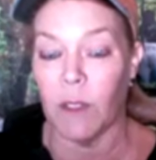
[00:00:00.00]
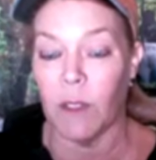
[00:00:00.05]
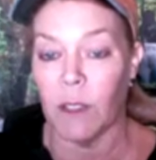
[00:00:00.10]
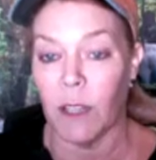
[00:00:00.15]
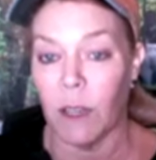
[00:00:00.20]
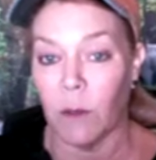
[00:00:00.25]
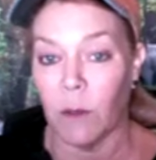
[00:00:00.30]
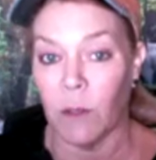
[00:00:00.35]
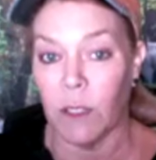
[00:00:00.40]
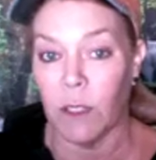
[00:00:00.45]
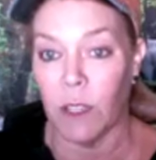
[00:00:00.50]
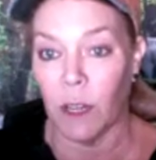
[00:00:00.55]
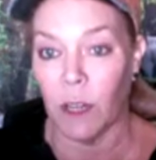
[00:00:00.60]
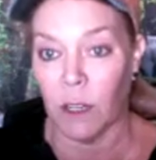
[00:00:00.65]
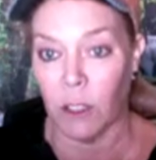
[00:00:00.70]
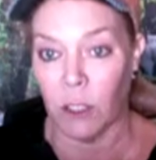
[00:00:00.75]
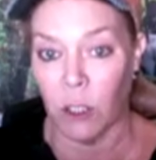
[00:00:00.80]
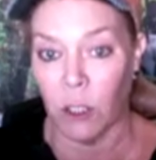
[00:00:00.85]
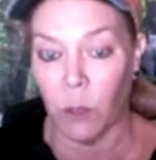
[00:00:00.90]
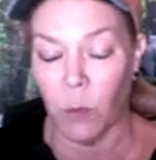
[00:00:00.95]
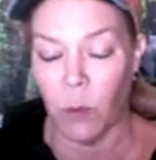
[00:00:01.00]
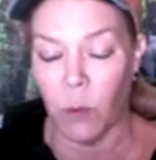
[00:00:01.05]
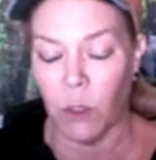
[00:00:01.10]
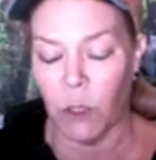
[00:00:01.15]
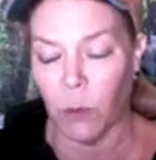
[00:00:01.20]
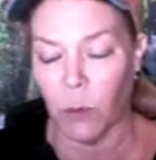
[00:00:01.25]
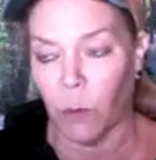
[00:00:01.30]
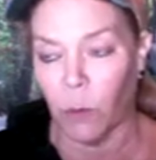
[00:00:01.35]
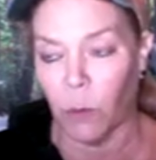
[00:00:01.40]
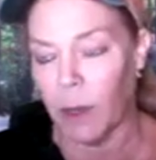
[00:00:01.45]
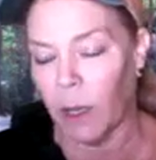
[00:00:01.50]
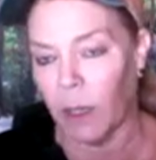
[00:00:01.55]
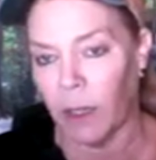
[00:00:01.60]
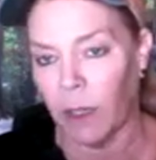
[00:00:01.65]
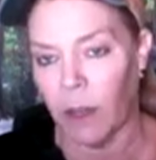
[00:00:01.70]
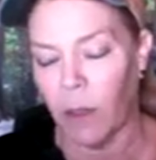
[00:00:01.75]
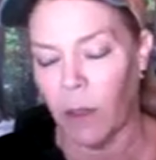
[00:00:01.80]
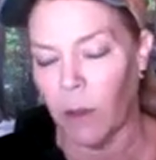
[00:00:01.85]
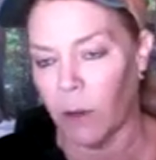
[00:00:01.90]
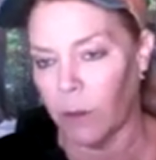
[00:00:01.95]
since I use Duck Soup, which will be on
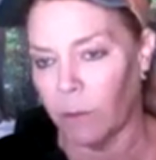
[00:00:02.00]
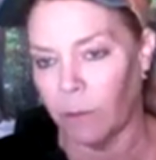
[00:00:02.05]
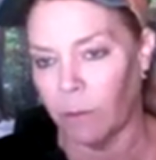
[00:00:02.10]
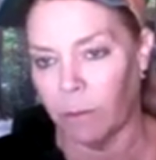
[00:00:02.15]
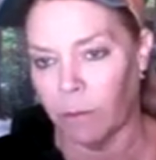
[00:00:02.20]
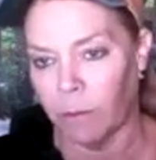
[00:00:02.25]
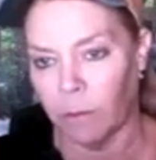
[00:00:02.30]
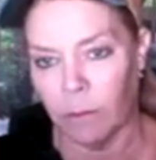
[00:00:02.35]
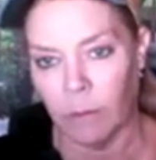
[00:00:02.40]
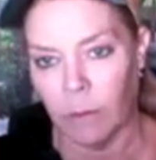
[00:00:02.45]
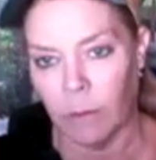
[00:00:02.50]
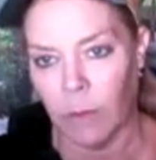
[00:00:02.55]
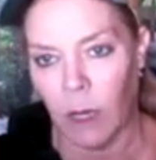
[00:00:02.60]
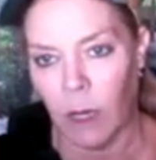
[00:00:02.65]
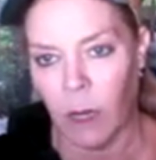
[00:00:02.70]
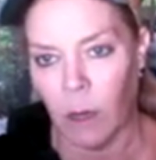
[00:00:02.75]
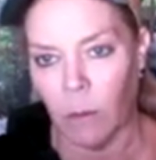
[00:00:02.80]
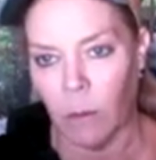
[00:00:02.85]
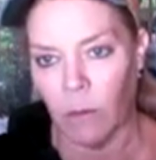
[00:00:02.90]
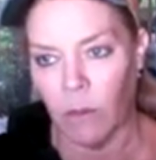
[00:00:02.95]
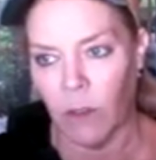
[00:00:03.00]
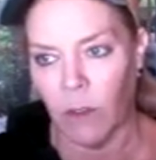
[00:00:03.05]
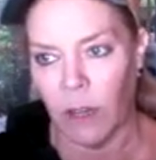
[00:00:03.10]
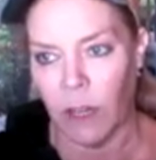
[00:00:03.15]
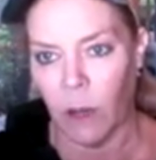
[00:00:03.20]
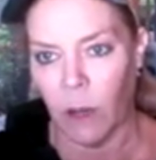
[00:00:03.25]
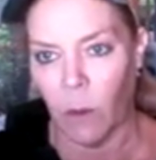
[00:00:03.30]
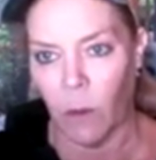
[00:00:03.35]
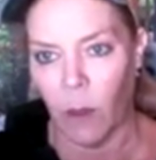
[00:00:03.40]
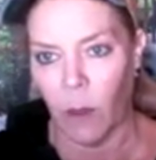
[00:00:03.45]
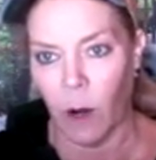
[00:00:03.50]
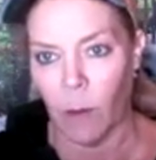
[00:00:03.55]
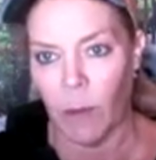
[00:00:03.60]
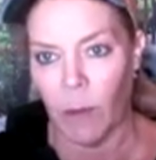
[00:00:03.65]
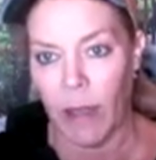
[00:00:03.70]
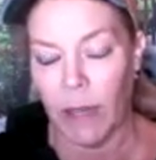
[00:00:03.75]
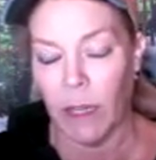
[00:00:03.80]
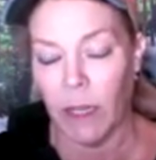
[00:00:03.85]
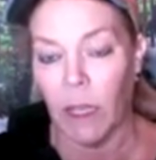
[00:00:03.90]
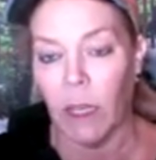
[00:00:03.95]
another video that I'll
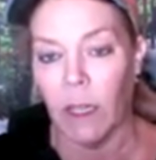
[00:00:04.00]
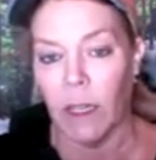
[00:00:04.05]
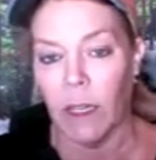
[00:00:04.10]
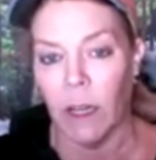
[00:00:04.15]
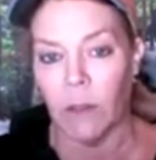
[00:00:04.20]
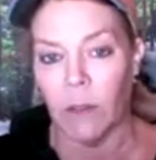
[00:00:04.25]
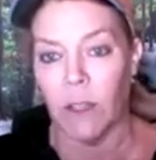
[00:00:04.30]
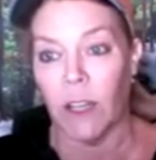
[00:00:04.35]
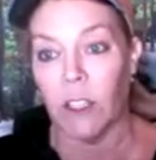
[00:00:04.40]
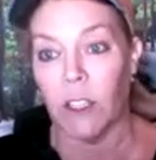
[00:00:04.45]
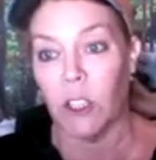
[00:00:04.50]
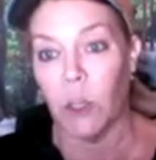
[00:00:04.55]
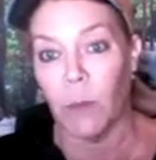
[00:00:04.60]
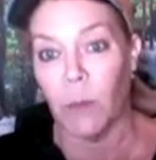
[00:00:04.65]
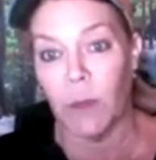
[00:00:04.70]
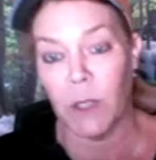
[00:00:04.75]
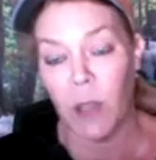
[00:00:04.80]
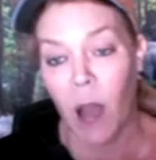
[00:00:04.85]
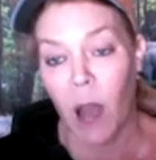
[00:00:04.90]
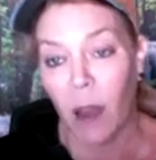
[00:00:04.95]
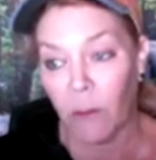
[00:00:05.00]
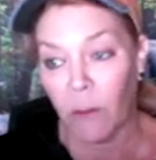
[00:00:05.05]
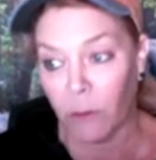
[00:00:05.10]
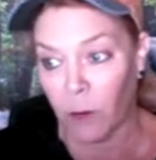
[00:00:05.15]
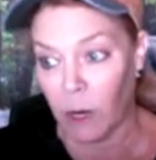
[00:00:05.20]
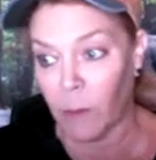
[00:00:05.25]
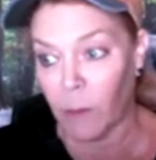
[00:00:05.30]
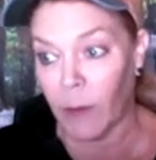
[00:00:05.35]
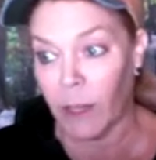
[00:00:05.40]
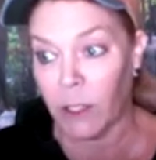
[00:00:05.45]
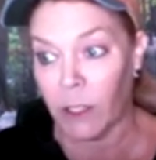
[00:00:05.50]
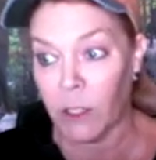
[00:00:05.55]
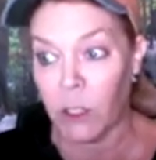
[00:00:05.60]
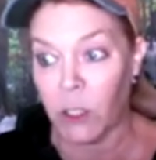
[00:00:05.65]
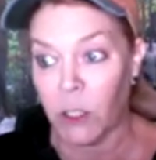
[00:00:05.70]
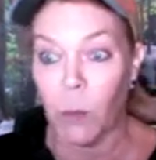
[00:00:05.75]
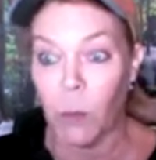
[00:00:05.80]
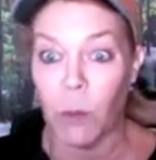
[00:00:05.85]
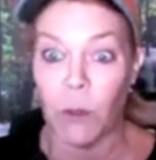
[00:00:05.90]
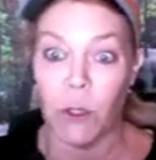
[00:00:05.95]
make. Now, Duck Soup is not free, but it's
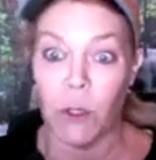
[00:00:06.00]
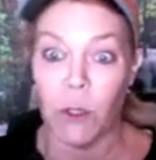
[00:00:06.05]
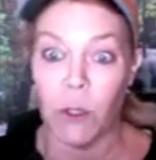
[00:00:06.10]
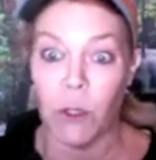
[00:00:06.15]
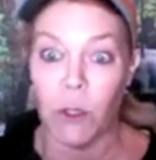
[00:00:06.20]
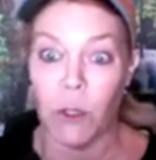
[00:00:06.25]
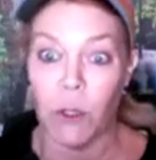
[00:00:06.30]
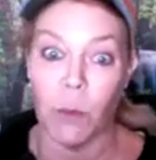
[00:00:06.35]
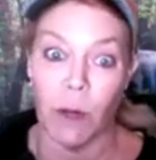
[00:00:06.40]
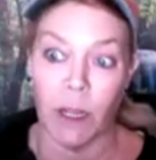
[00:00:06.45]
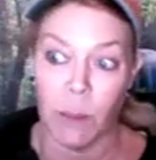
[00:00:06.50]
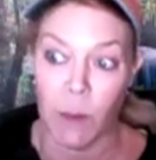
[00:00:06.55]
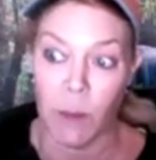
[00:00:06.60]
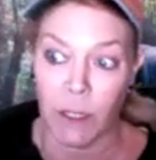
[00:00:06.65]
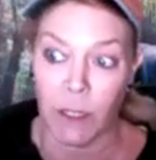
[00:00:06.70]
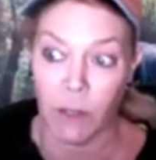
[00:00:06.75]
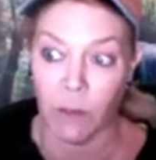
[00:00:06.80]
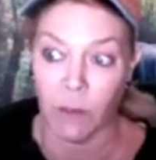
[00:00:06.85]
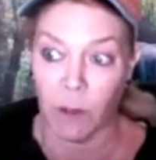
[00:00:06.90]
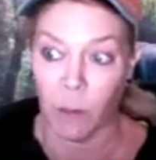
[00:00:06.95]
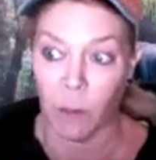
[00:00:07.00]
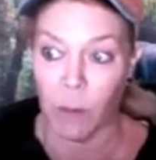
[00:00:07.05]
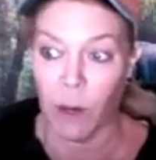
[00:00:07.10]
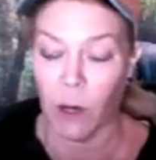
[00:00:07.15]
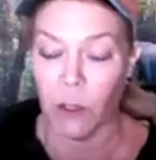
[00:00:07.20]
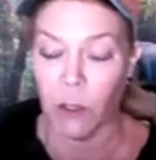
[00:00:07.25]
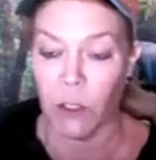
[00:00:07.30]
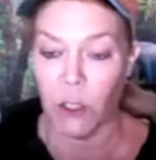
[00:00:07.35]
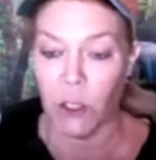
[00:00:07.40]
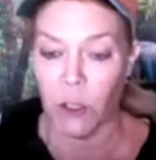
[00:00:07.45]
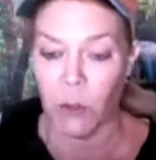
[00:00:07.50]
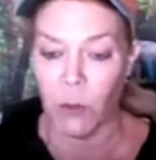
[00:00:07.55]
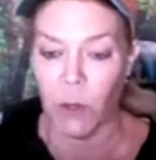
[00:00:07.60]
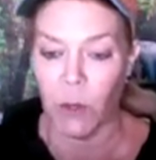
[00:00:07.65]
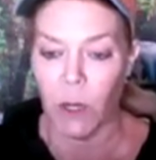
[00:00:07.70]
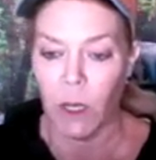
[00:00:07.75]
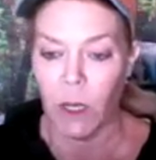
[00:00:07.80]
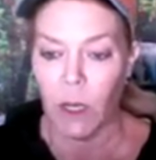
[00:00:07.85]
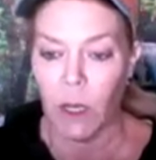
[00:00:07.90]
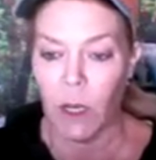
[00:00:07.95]
super, super inexpensive compared
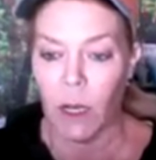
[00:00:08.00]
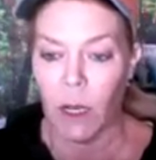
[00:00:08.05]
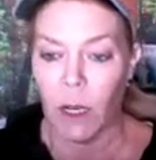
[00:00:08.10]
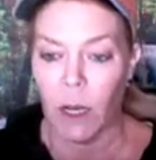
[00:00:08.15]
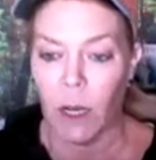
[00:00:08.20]
to